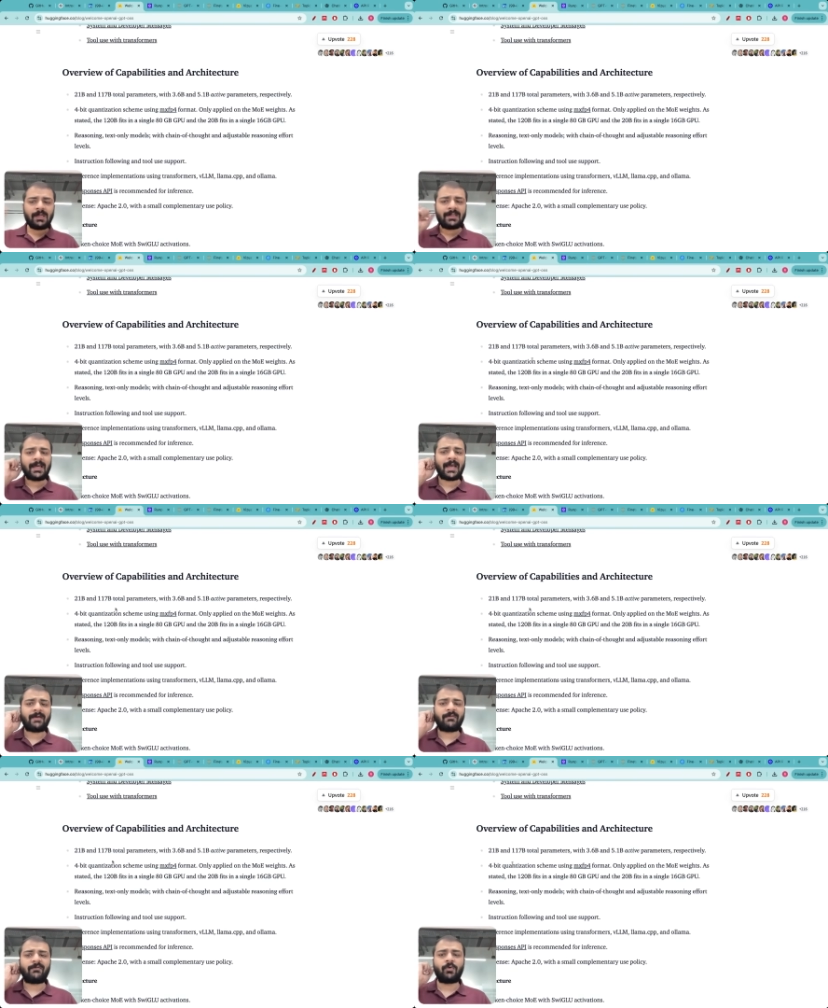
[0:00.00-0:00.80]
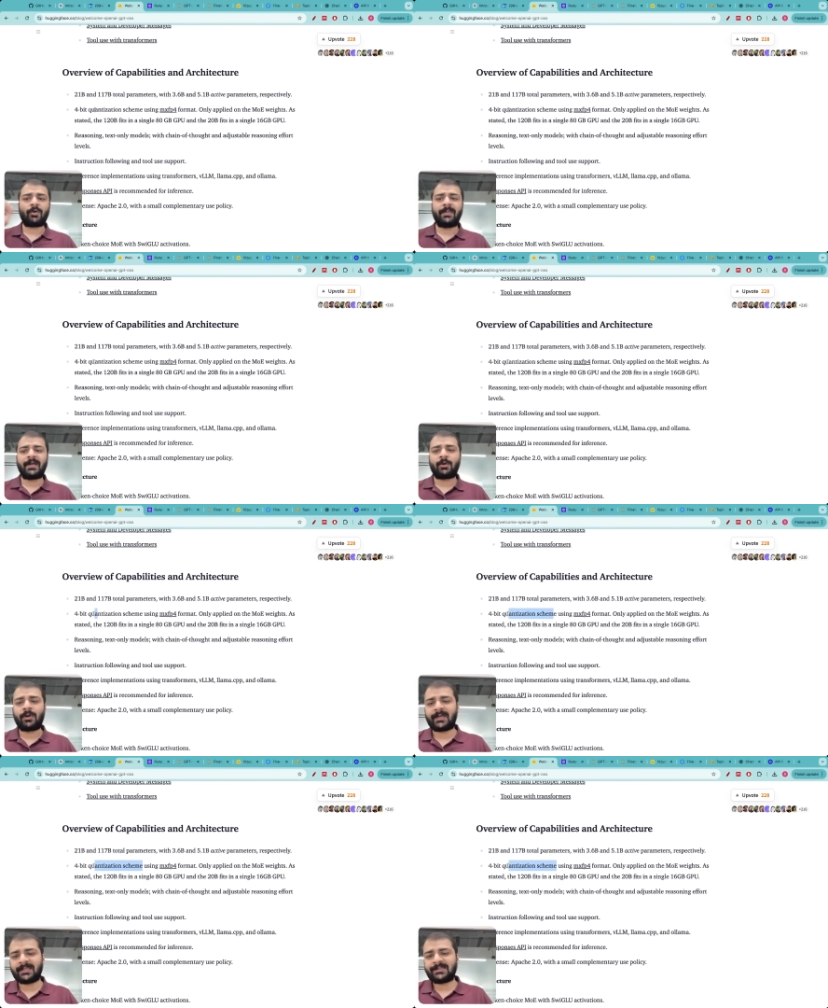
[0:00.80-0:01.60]
They have a 4 bit
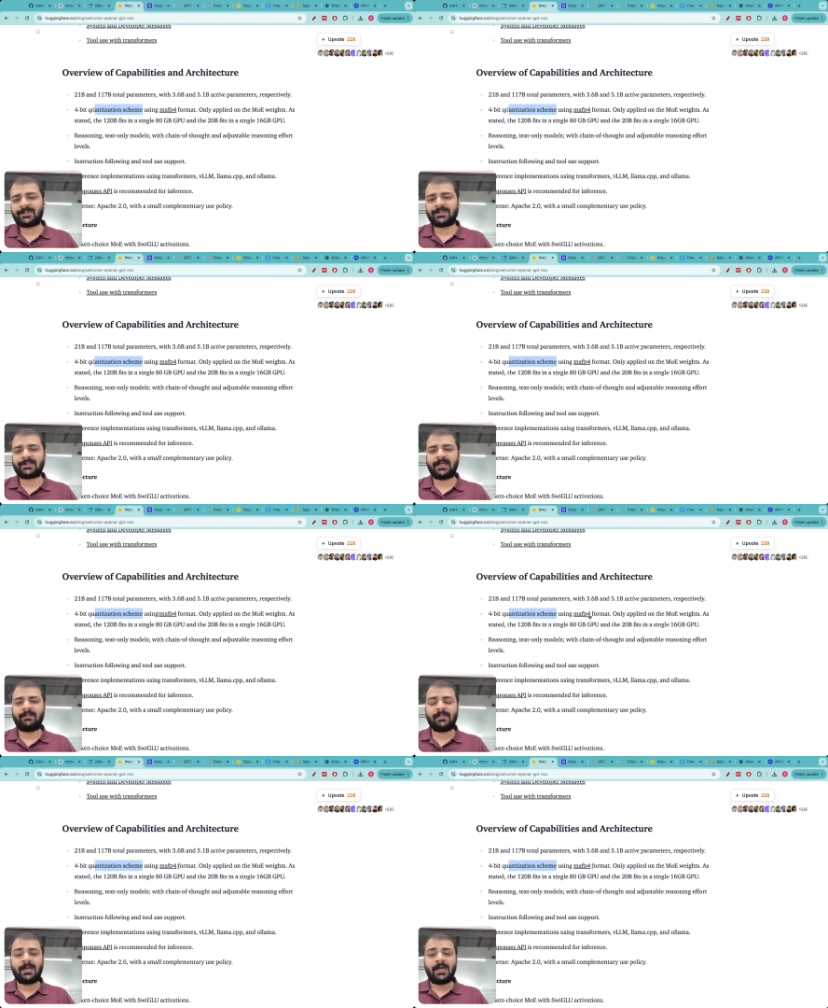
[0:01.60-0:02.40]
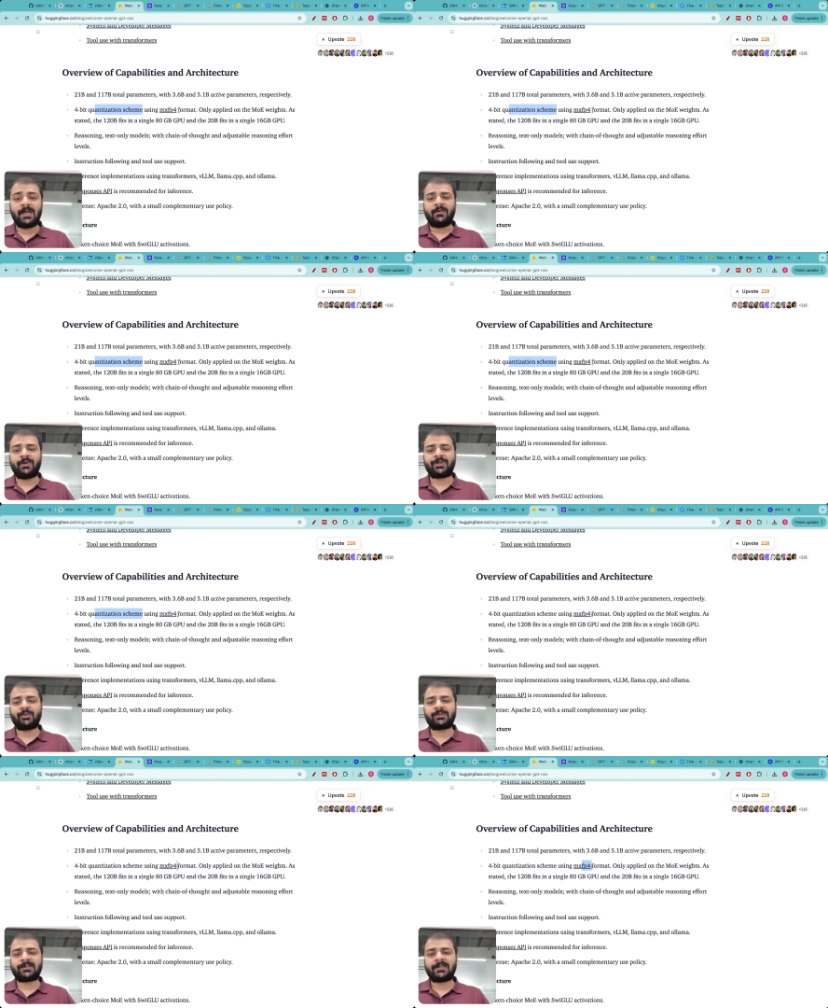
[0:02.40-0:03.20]
quantization scheme, which
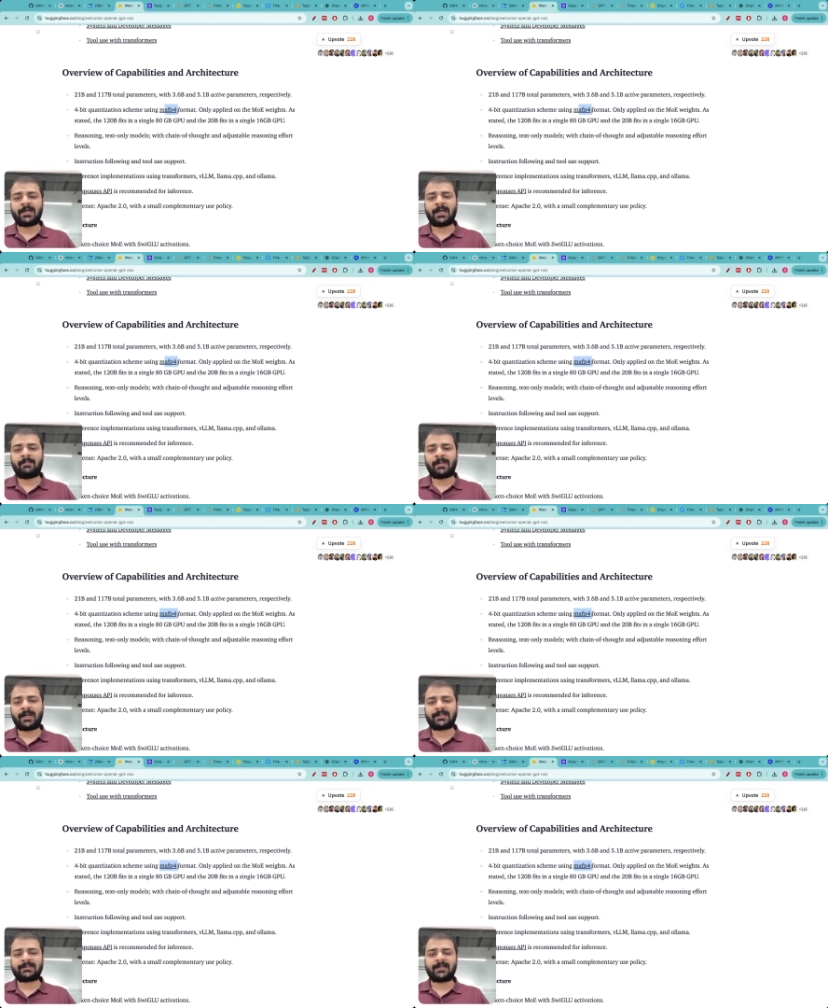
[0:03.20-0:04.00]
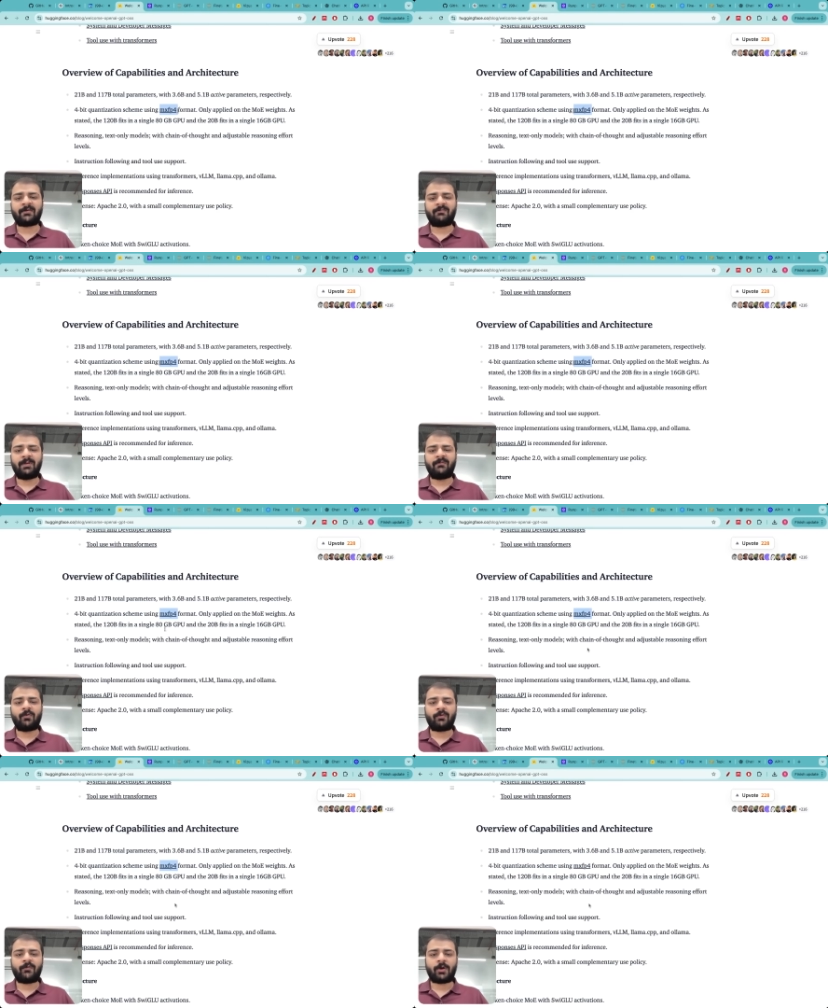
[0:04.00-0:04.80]
uses the
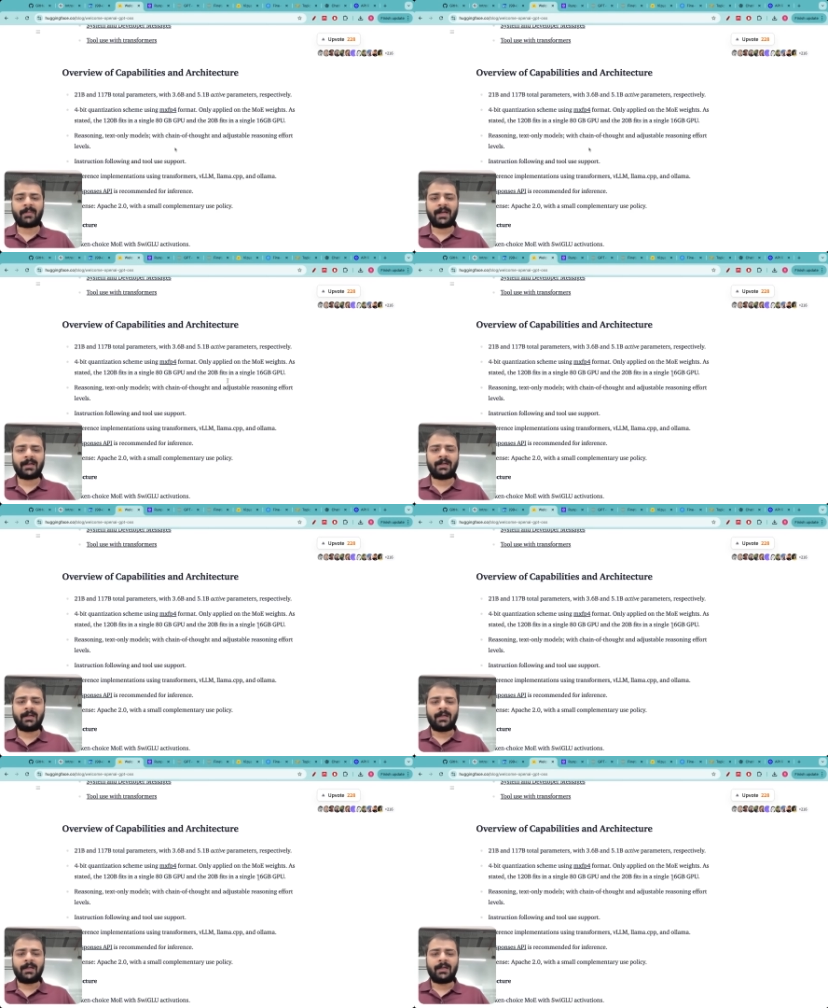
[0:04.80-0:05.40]
MXFP4 format.